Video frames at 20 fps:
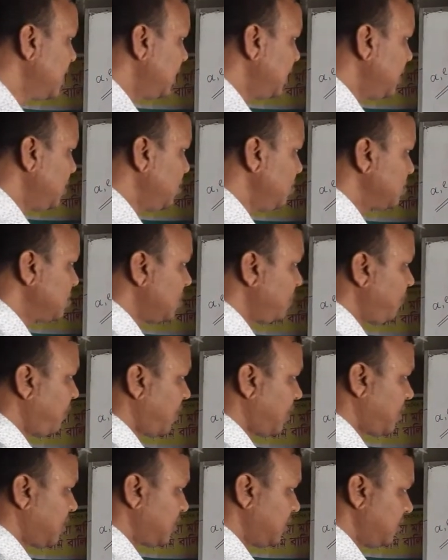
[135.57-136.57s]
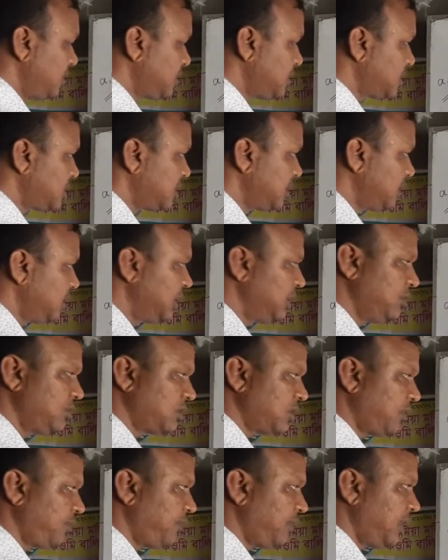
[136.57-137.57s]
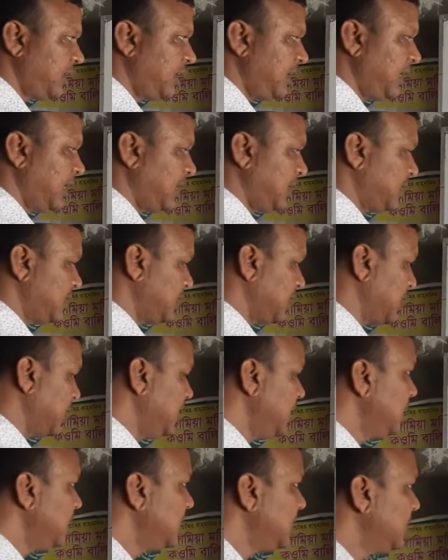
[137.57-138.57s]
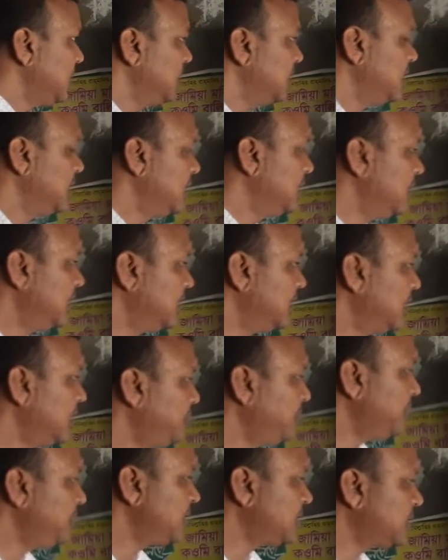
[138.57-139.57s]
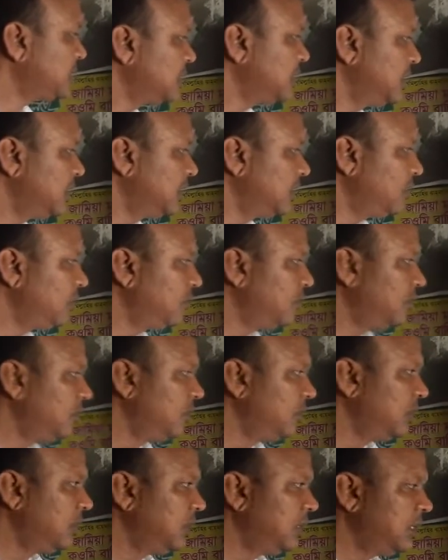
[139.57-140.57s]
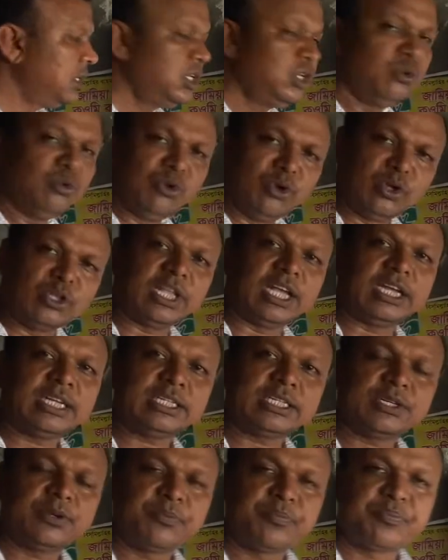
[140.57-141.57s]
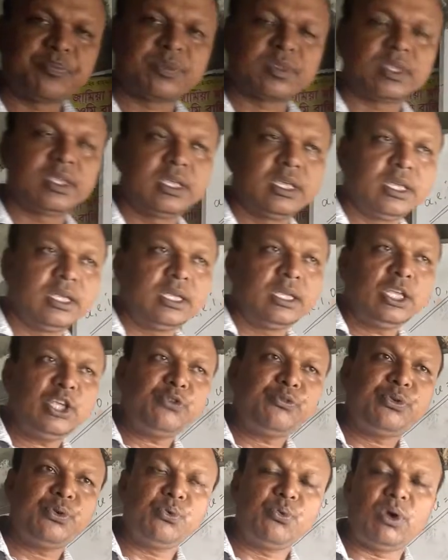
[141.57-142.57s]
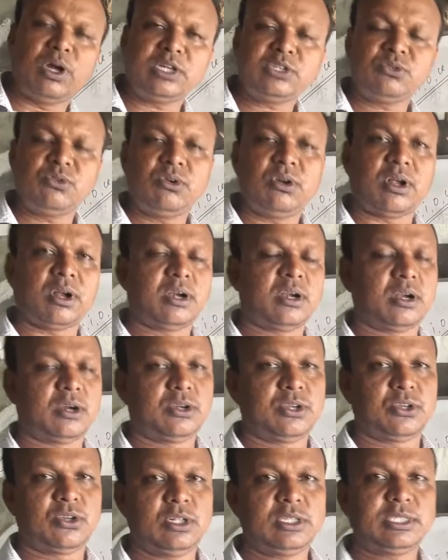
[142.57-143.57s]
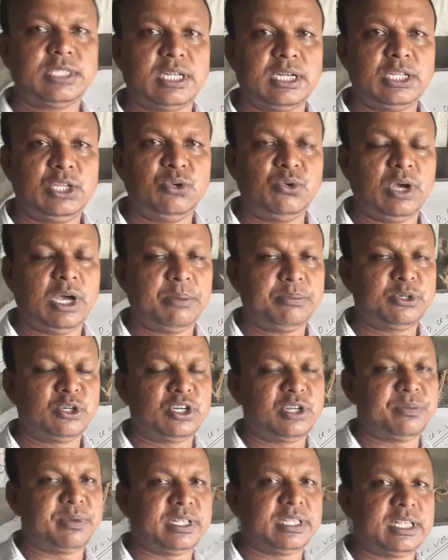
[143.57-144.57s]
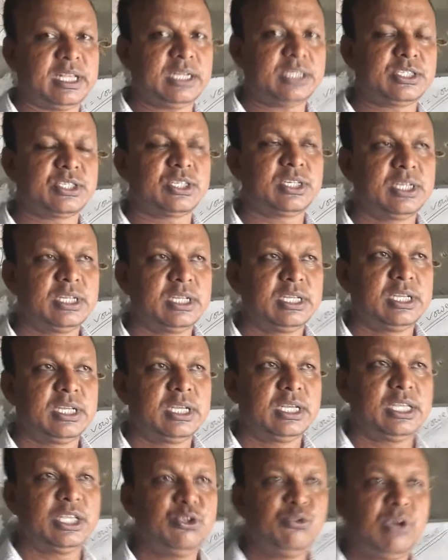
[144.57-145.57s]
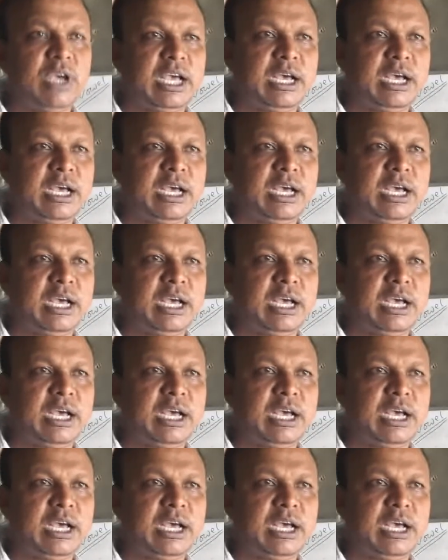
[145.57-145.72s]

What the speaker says: use of articles, use of A and N. That means you know that if you want to learn articles, then you have to remind that you